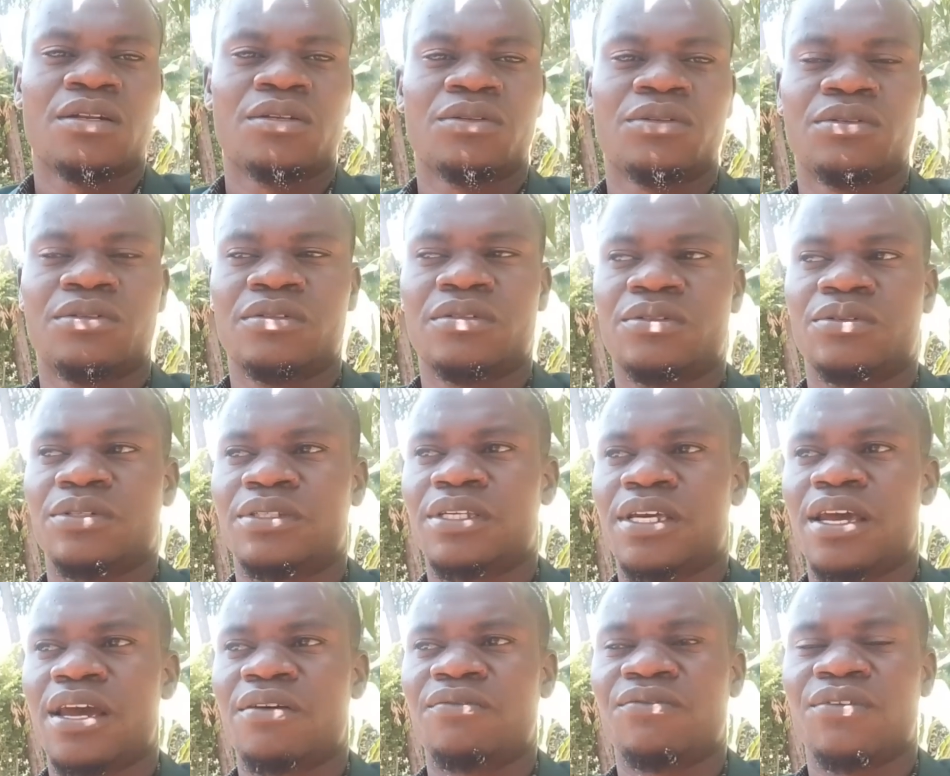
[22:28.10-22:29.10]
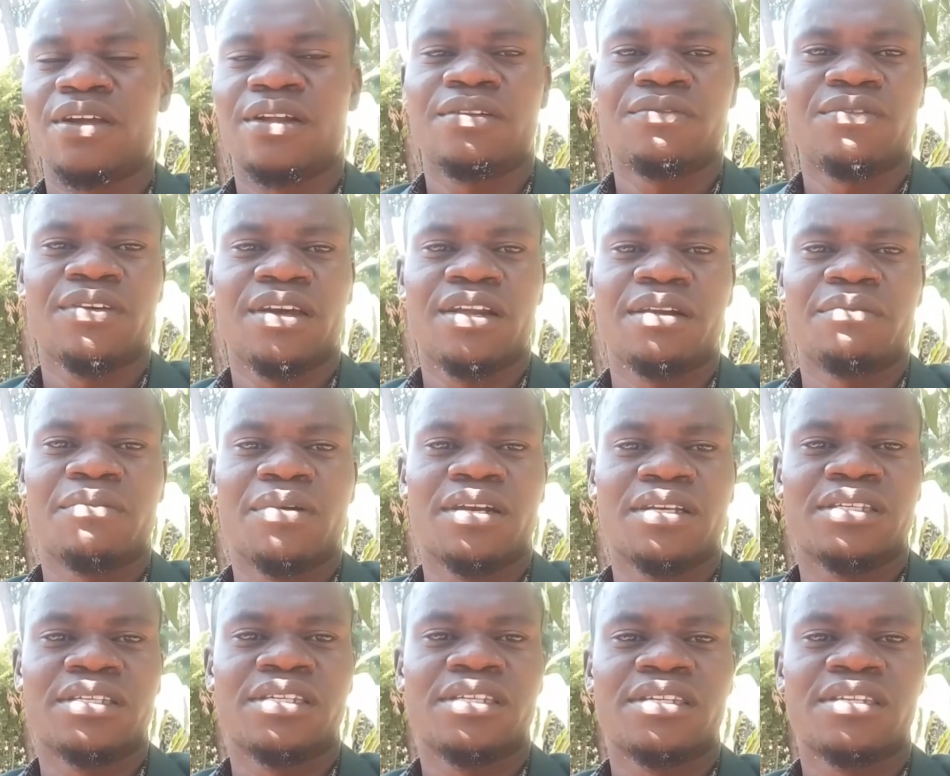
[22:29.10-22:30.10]
to say I'm very, very much
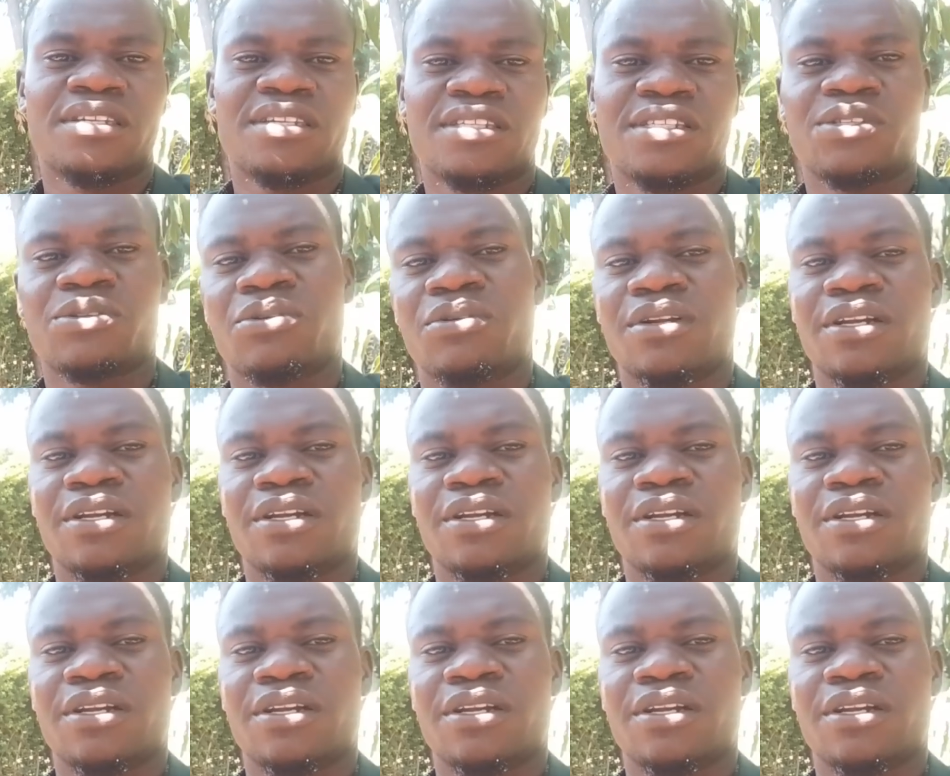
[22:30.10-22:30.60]
sorry.